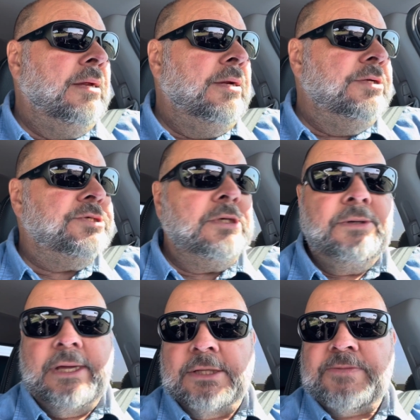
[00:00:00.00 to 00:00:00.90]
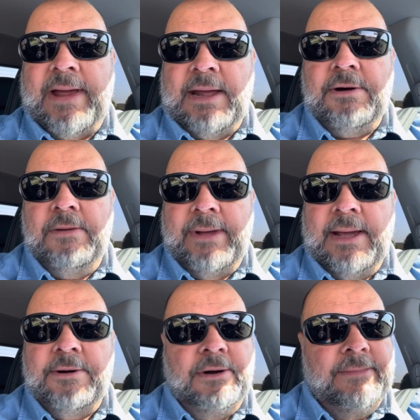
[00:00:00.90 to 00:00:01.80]
So he gets madder and
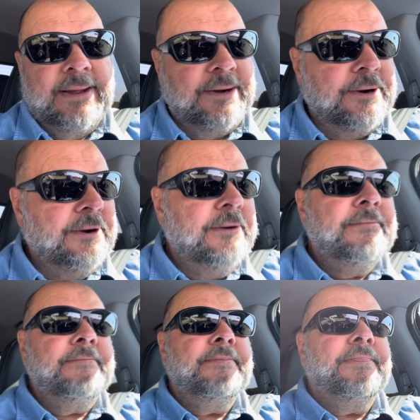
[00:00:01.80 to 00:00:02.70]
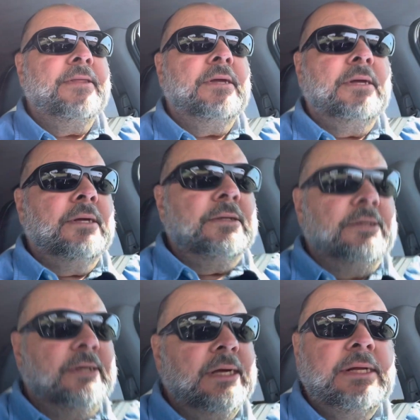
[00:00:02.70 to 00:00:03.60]
madder and madder. And
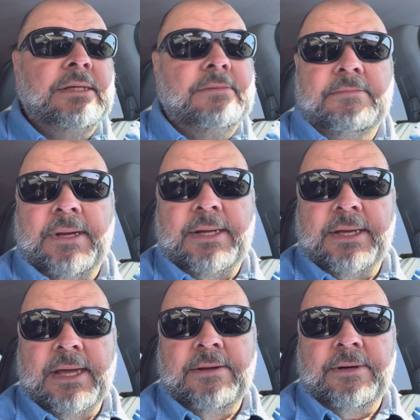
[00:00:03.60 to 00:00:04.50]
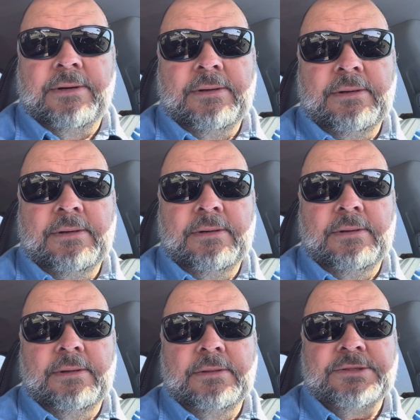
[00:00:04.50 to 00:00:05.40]
the lady behind the counter
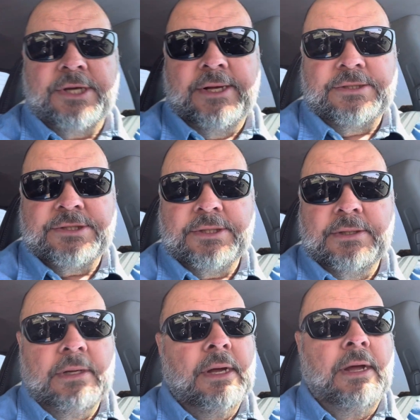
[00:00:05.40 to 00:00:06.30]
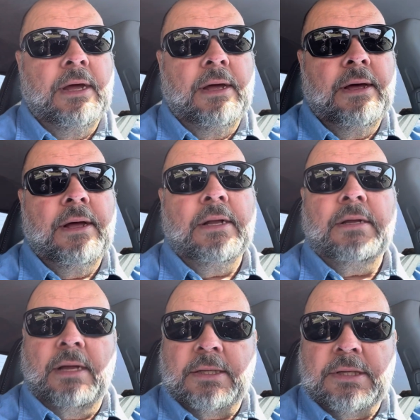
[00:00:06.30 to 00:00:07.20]
says,
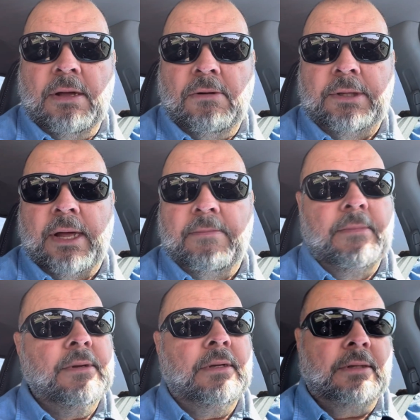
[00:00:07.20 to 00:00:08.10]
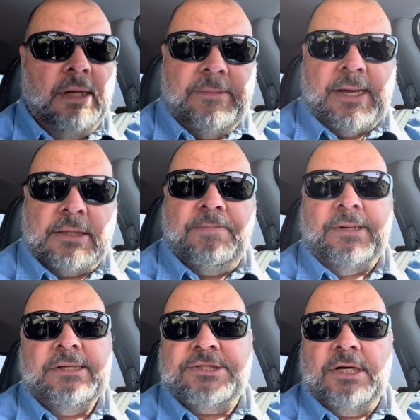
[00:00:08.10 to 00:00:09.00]
hold up, let me get the
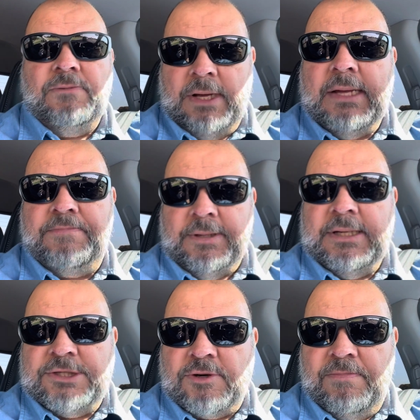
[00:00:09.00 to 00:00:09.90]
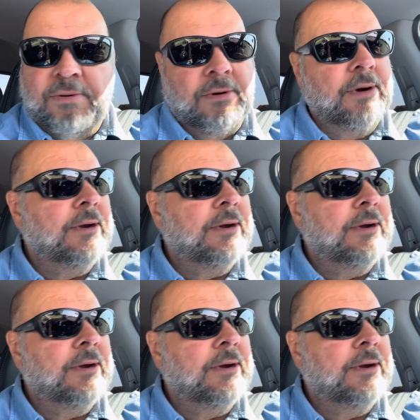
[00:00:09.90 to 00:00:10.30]
police here. We'll get a police report.